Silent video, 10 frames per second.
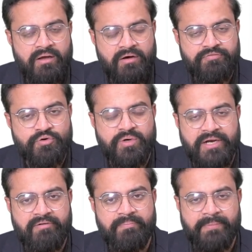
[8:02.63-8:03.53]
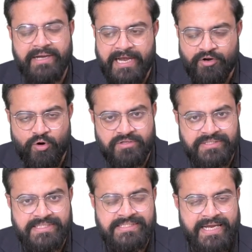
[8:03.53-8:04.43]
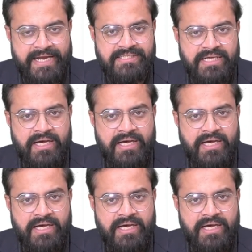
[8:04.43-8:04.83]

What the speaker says: of Rural Development across the states,